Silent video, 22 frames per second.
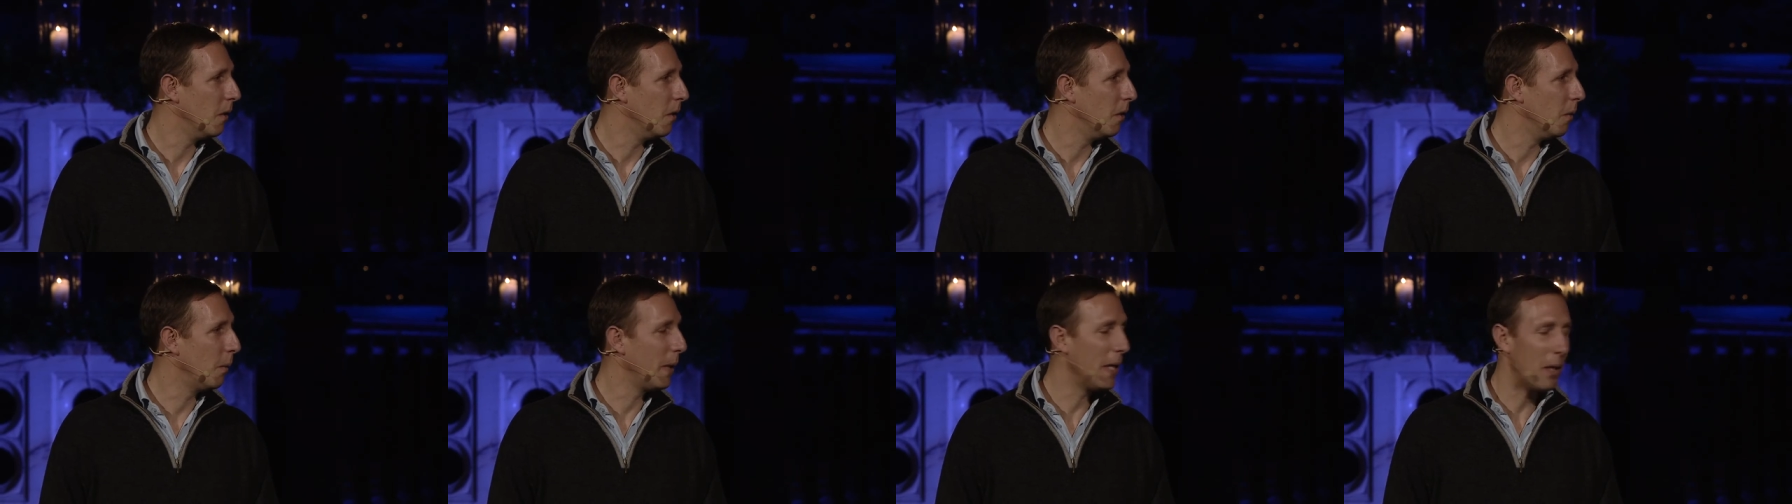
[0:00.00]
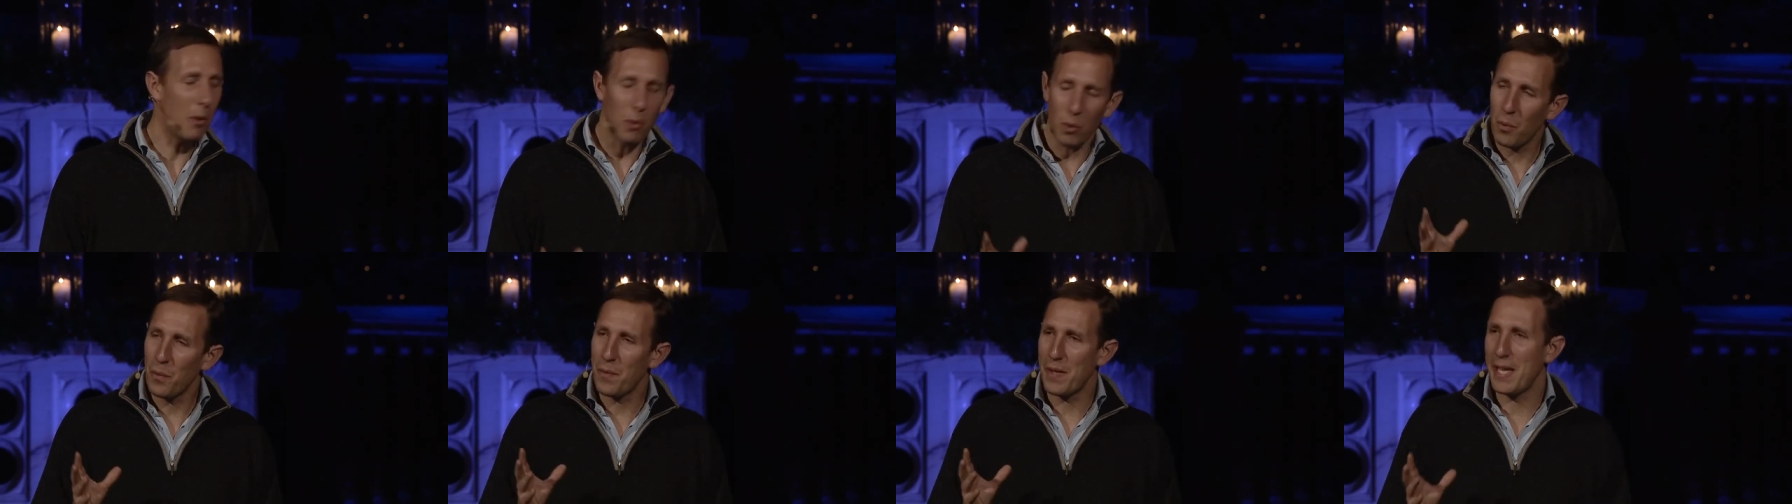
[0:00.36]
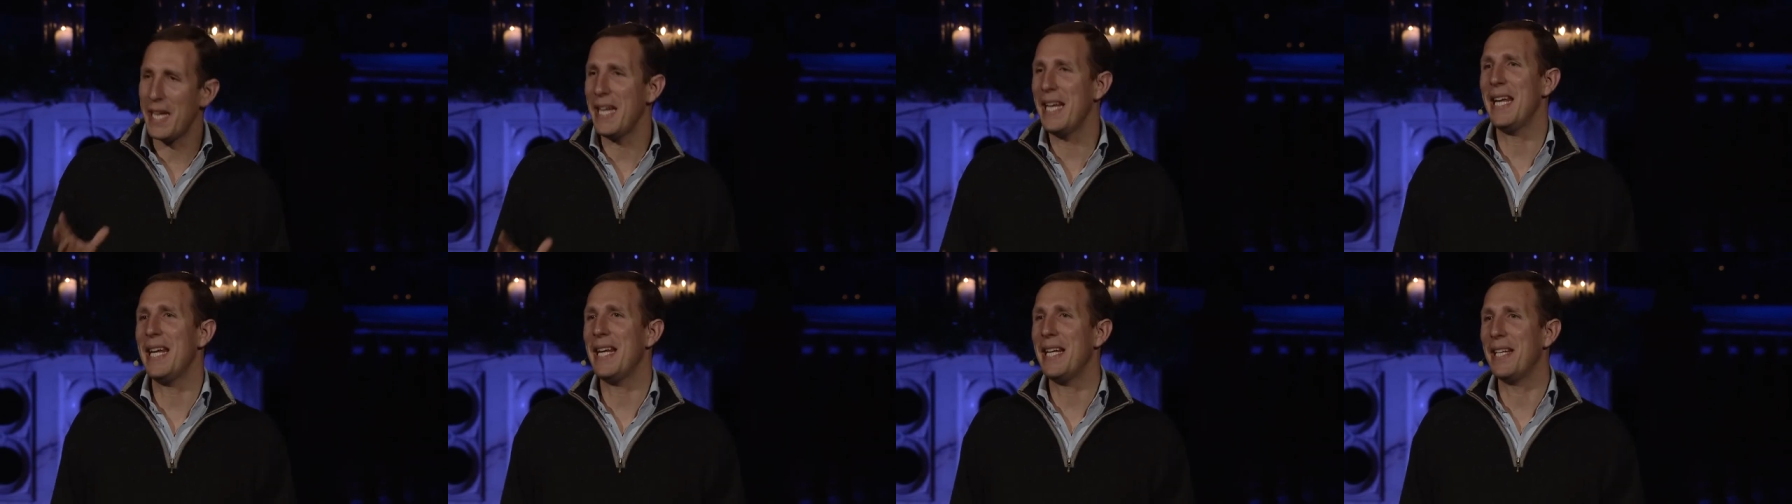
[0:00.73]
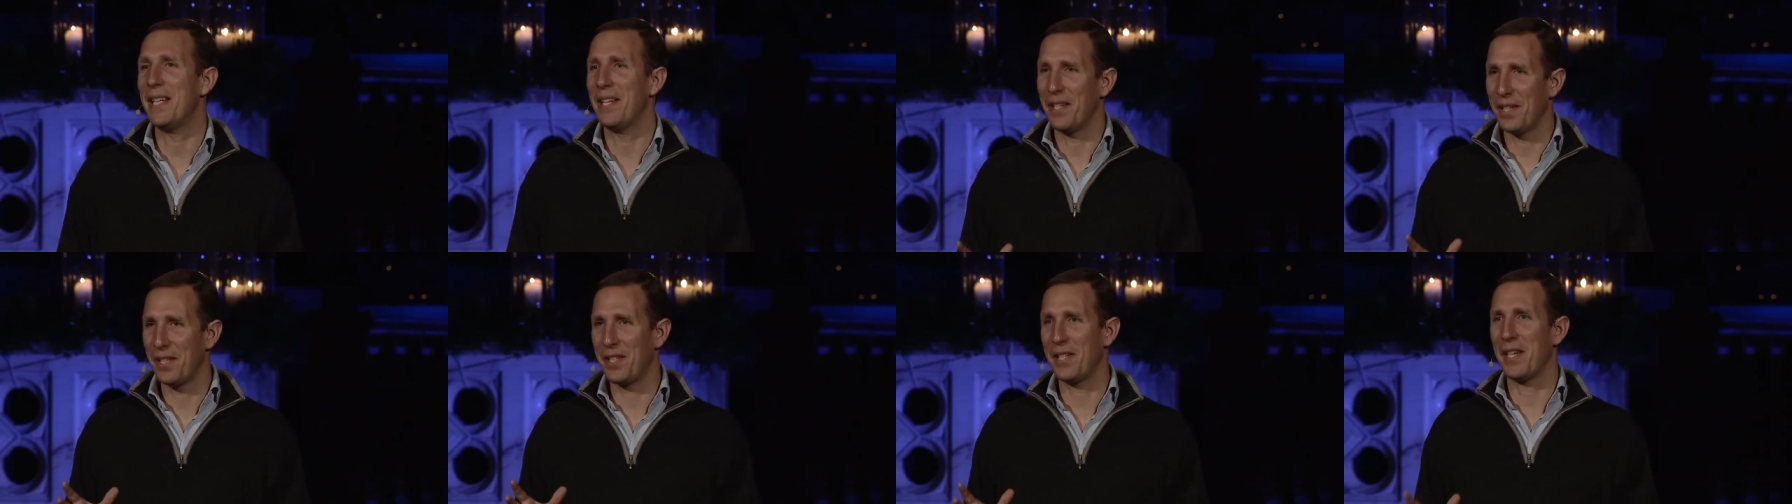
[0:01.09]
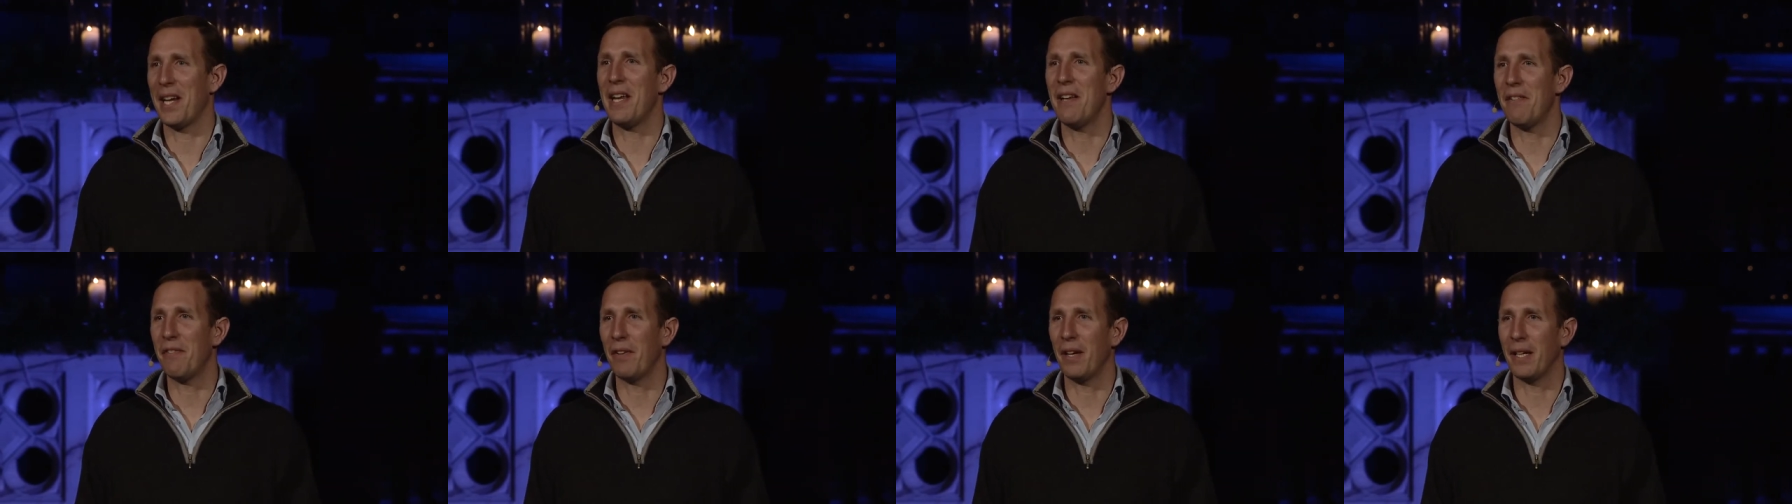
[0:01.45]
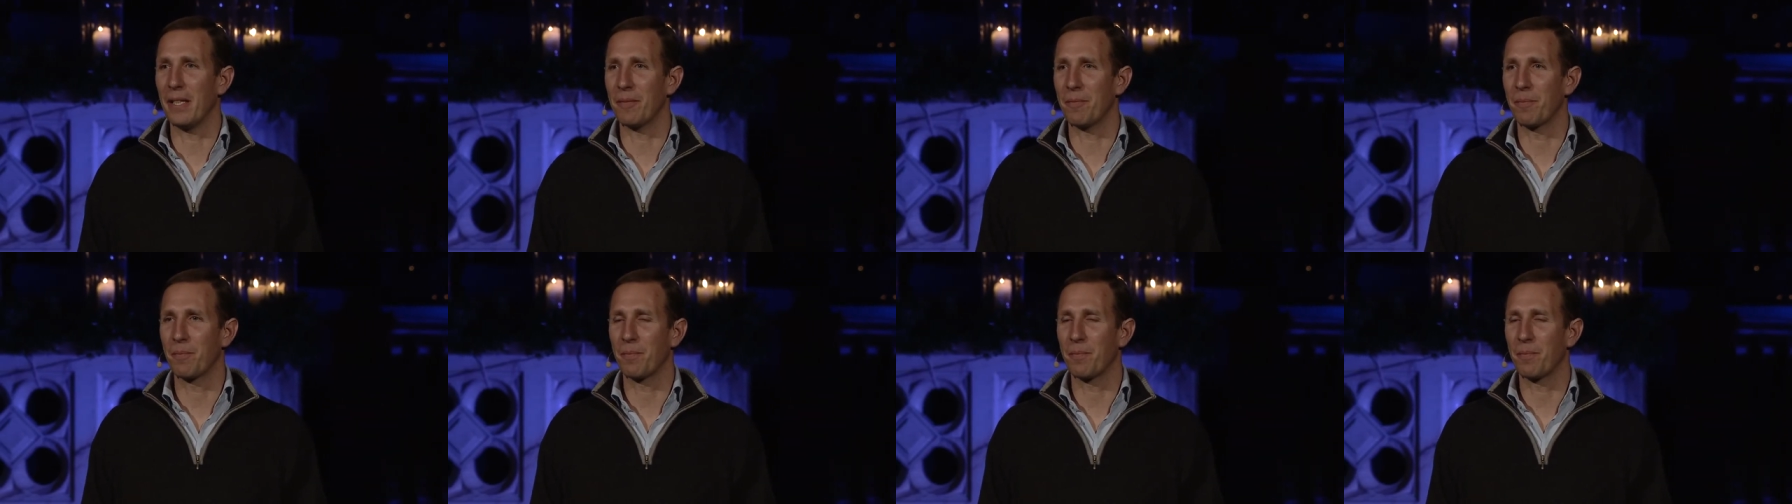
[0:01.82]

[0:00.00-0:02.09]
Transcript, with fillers: We all need saving.